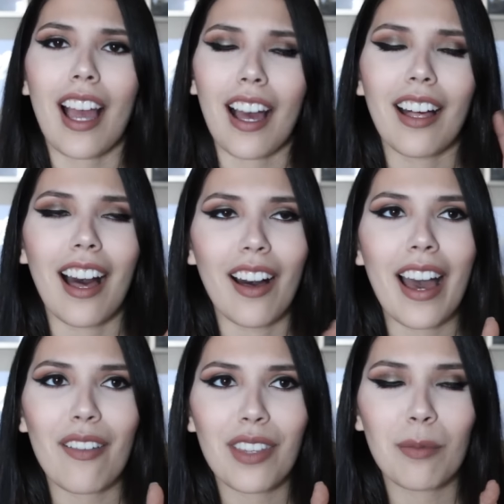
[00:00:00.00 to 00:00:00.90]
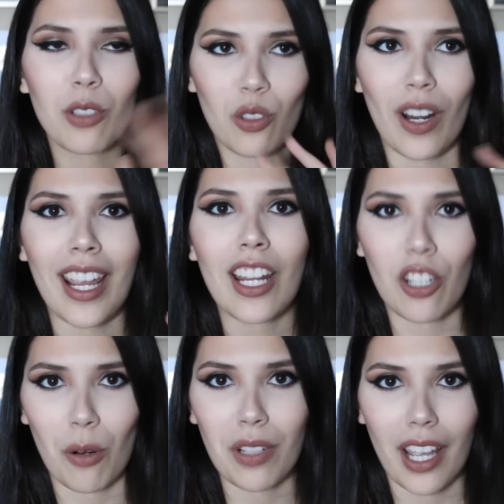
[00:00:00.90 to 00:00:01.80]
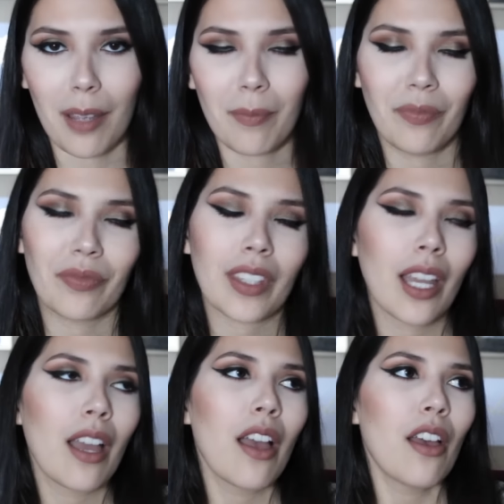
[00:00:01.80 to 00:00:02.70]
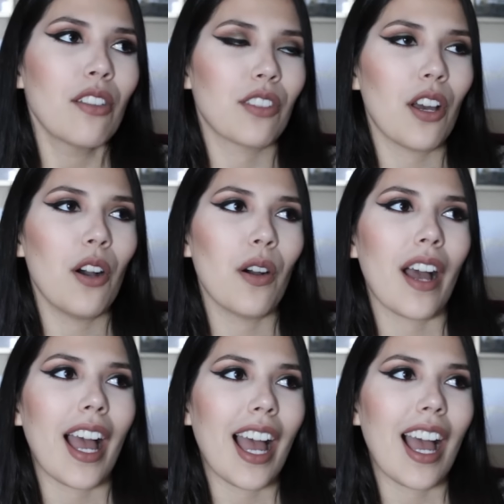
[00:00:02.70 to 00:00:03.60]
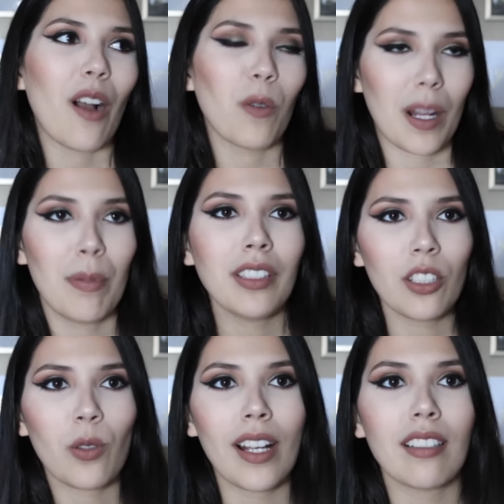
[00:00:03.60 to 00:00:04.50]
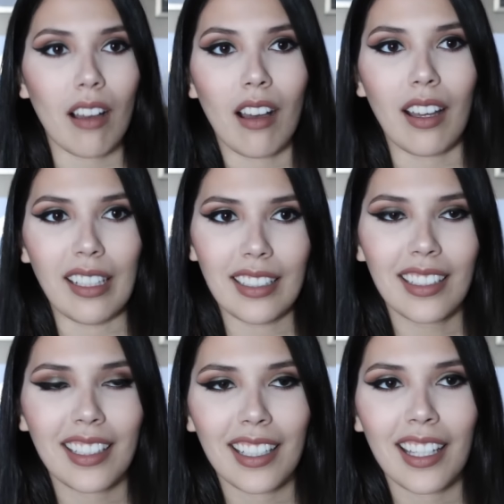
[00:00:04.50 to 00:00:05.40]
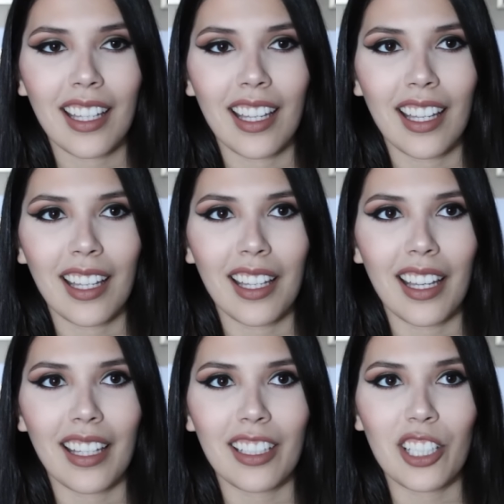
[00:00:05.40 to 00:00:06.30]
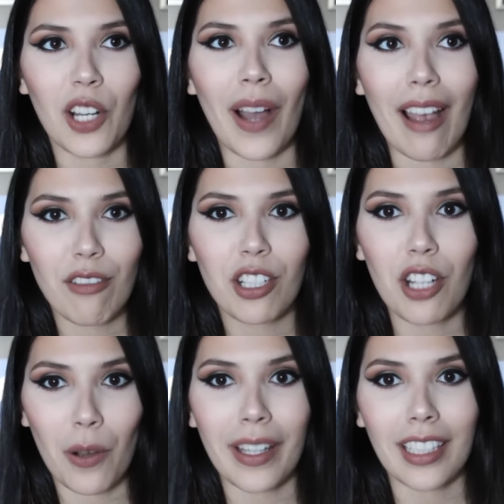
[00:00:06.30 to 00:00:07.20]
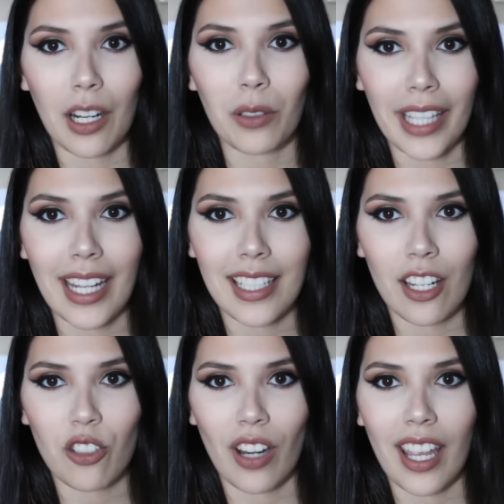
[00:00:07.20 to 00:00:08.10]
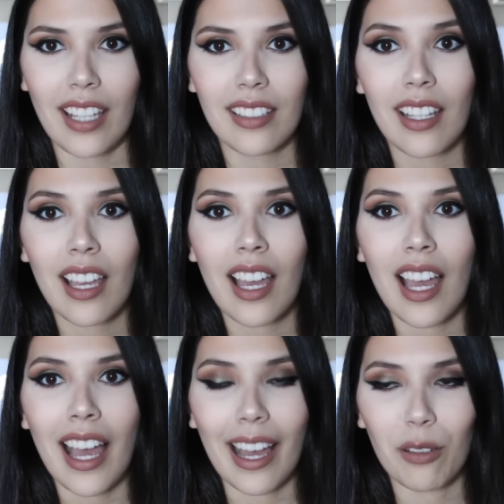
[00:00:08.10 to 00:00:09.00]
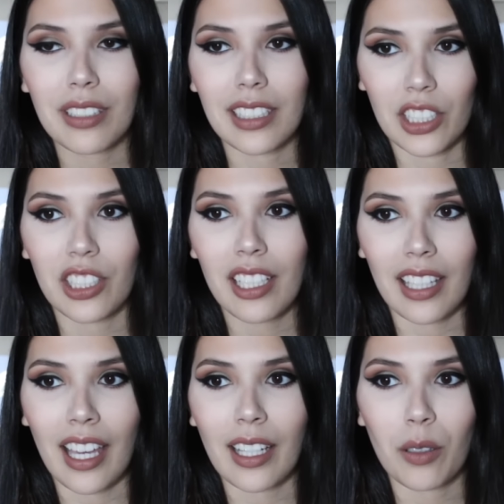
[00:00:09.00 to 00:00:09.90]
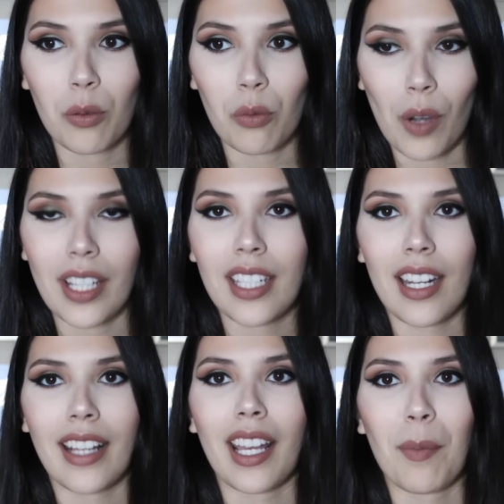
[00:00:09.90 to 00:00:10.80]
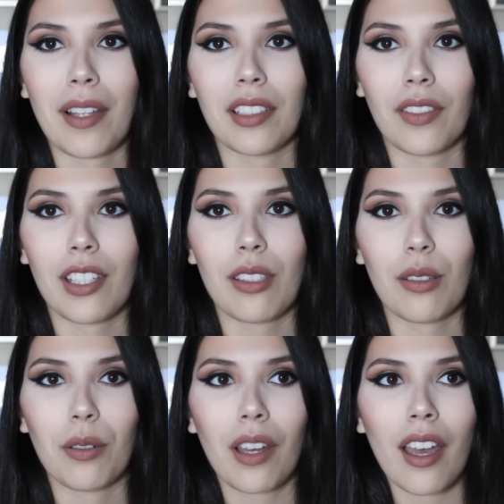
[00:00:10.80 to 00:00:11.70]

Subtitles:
I'll have them straight in no time. So when I put the trays on, after knowing that I only had 10 trays, I was literally like, what did I get myself into?